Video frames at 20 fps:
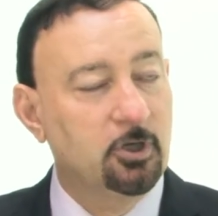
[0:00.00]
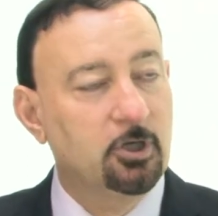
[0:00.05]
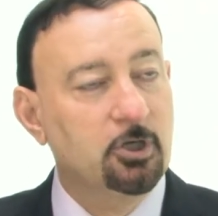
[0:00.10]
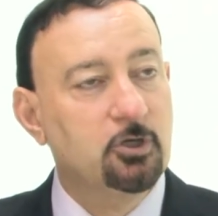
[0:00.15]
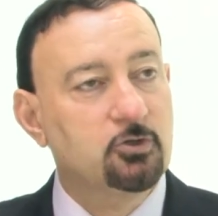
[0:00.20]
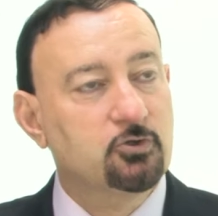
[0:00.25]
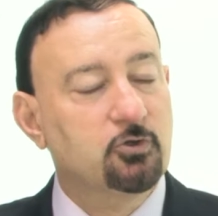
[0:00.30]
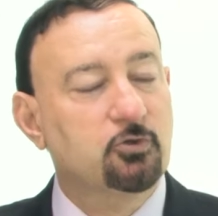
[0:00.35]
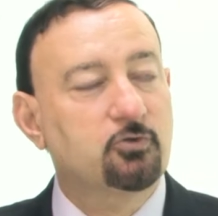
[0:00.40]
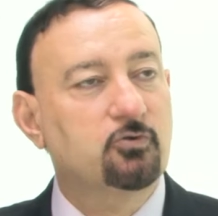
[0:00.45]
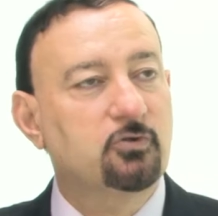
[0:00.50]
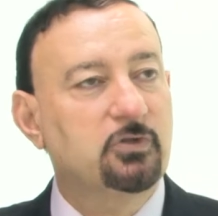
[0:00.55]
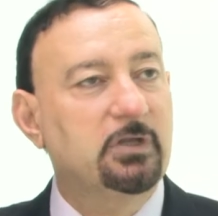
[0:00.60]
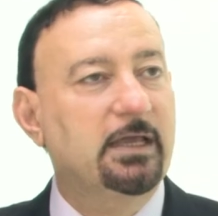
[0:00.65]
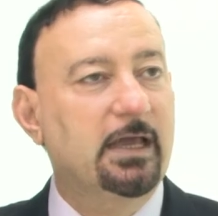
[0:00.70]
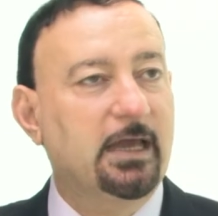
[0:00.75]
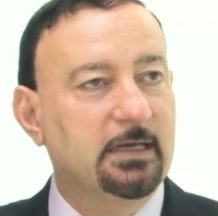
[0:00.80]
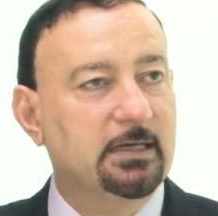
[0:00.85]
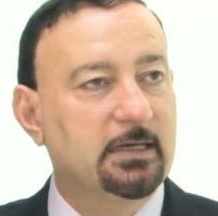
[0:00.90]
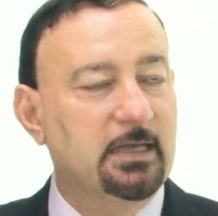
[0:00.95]
So today I
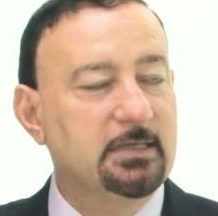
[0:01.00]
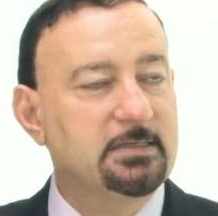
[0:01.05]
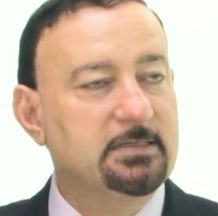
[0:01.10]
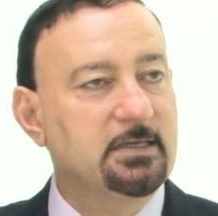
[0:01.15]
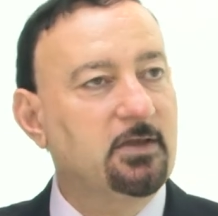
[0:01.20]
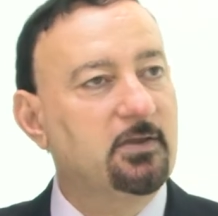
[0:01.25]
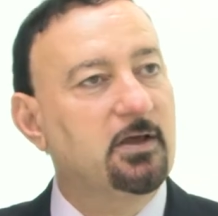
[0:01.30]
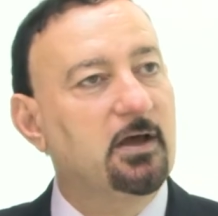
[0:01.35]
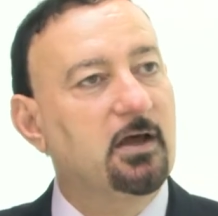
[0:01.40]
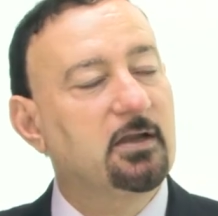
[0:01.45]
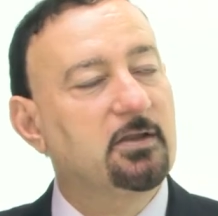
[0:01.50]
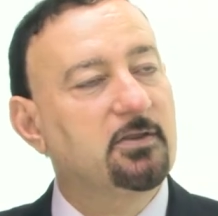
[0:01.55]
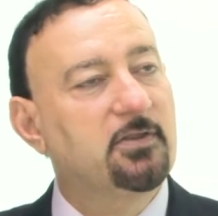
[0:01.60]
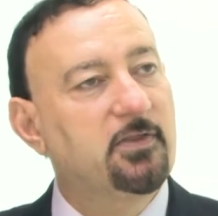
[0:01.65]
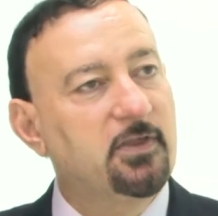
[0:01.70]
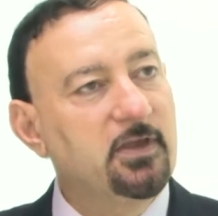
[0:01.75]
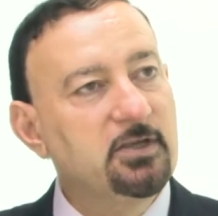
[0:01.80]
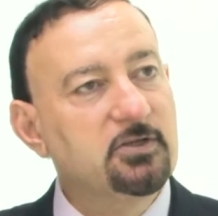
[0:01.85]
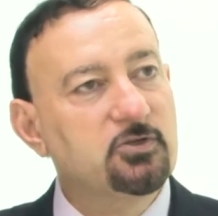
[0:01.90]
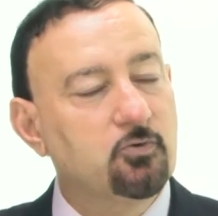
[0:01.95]
can say there are
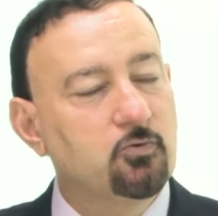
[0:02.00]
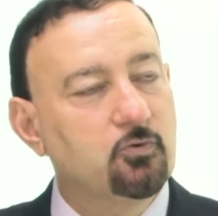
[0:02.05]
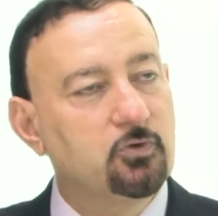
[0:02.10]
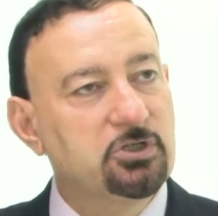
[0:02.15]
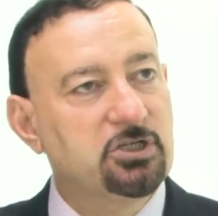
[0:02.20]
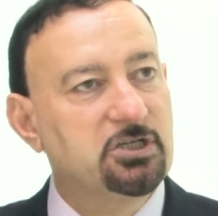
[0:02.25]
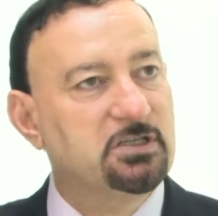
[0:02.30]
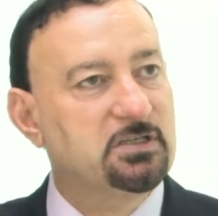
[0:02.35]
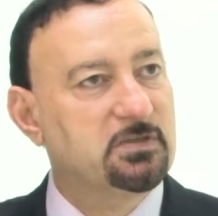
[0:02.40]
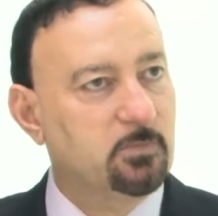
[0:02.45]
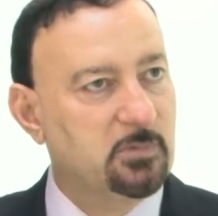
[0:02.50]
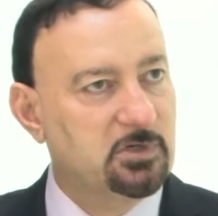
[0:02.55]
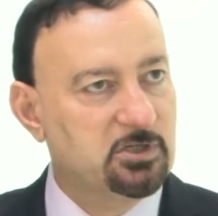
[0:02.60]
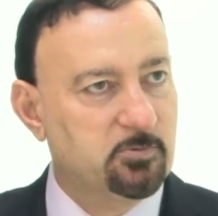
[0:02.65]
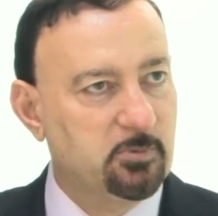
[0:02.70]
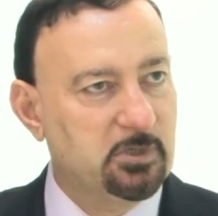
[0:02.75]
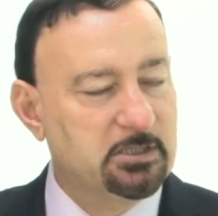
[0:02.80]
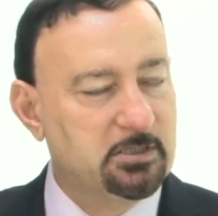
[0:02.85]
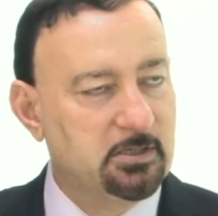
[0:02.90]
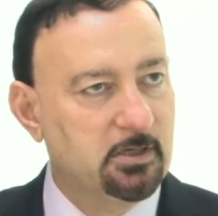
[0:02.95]
things which is much
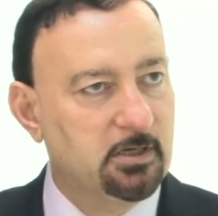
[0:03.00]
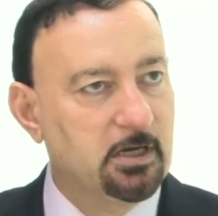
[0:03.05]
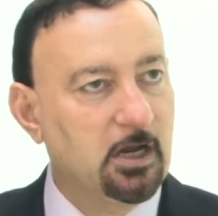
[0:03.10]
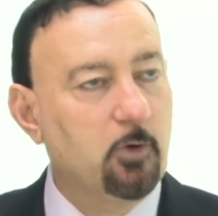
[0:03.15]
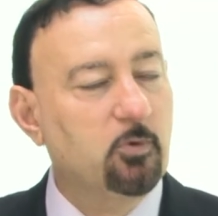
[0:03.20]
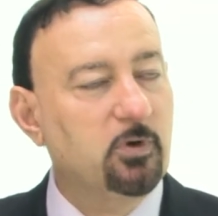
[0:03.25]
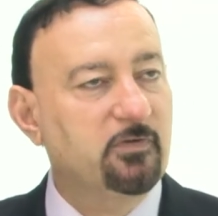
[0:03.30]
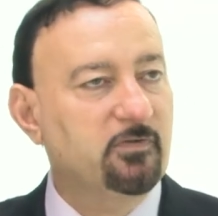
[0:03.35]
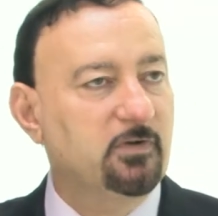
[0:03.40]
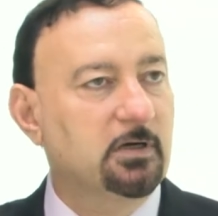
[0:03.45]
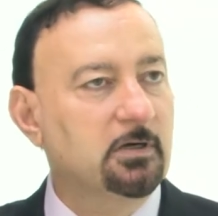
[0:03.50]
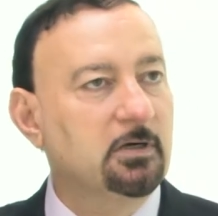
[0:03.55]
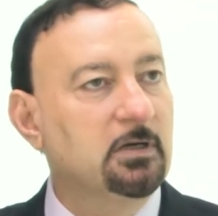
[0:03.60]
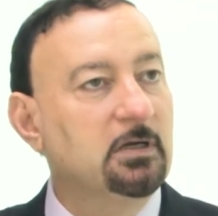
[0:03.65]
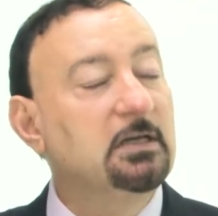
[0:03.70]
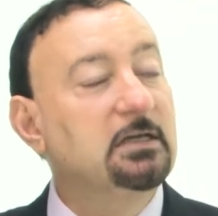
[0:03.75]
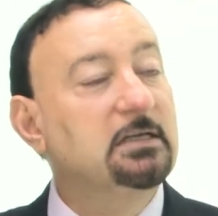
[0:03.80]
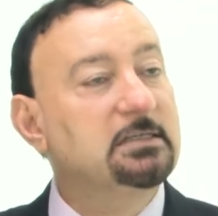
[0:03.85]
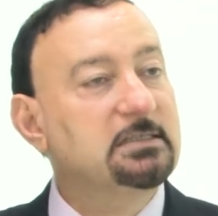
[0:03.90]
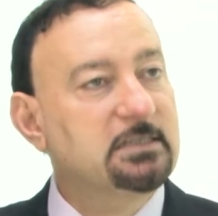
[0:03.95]
better. However,
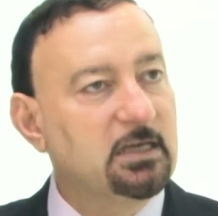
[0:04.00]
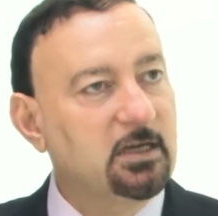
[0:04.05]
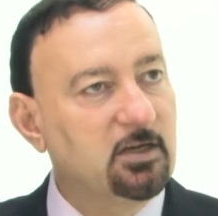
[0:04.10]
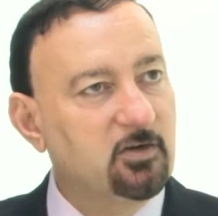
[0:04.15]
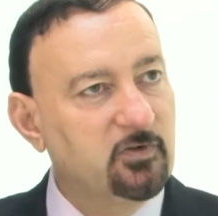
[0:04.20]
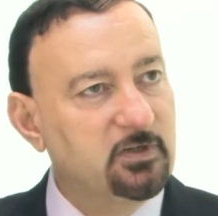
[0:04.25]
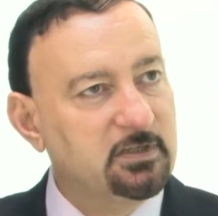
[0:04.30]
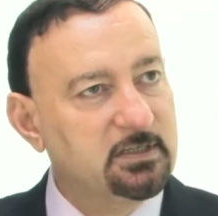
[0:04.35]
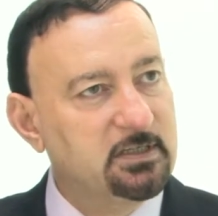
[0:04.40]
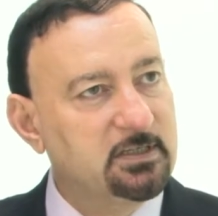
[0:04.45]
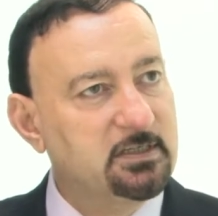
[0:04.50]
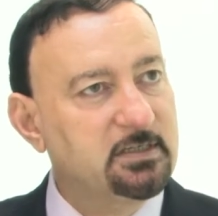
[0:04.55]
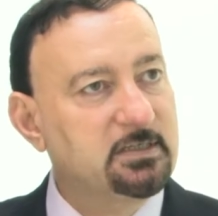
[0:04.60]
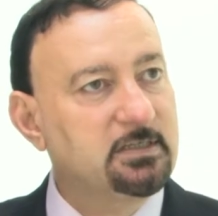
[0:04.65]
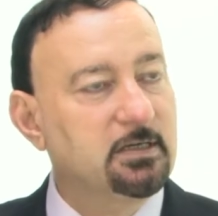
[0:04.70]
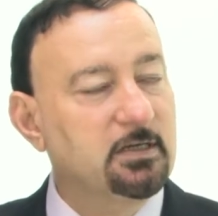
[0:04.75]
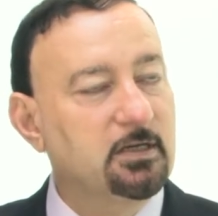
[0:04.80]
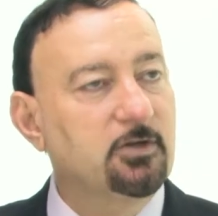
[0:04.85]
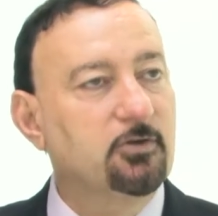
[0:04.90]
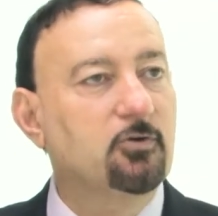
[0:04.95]
service is still
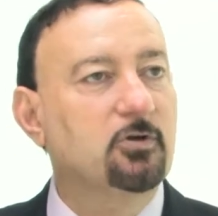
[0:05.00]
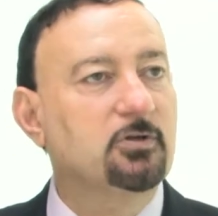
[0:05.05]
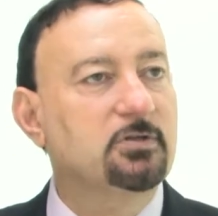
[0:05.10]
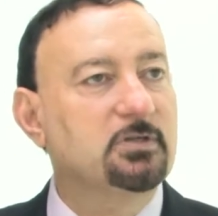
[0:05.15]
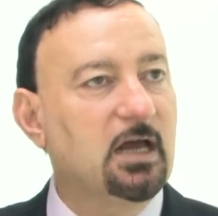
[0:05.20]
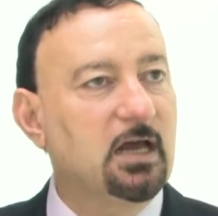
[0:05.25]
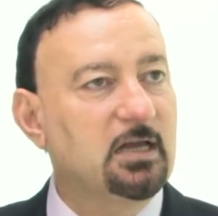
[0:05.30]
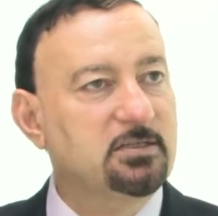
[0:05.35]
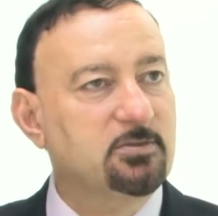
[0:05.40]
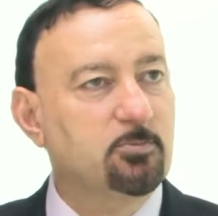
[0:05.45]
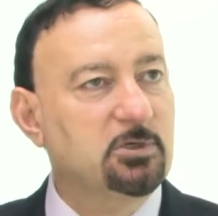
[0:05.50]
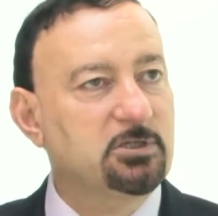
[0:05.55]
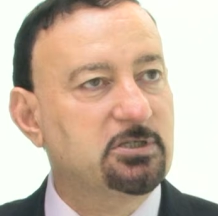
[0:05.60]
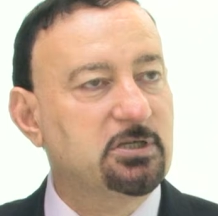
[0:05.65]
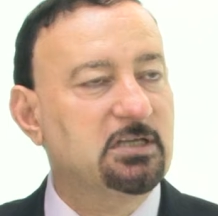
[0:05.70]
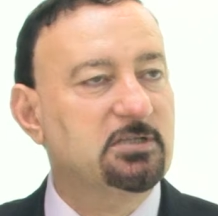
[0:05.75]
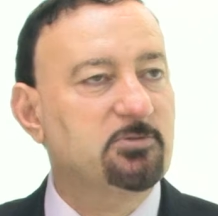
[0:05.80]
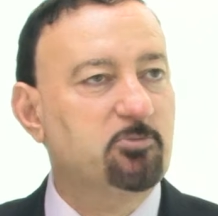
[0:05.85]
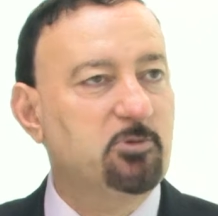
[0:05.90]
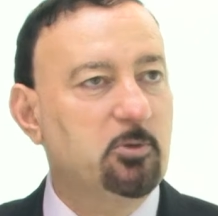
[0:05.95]
not as much
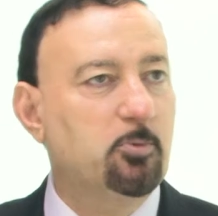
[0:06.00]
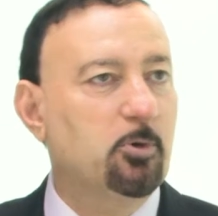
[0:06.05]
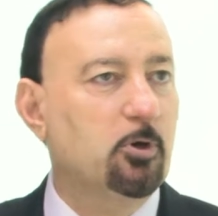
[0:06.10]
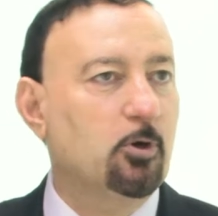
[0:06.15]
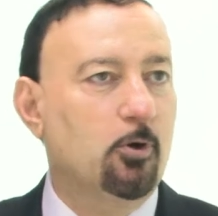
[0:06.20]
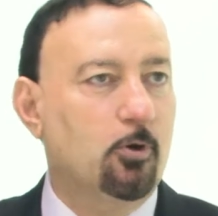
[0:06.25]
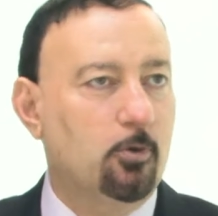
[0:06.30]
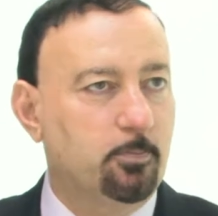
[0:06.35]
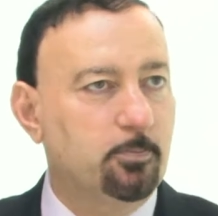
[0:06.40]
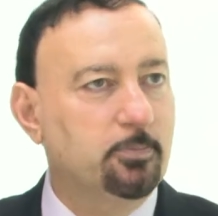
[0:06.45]
as people hope.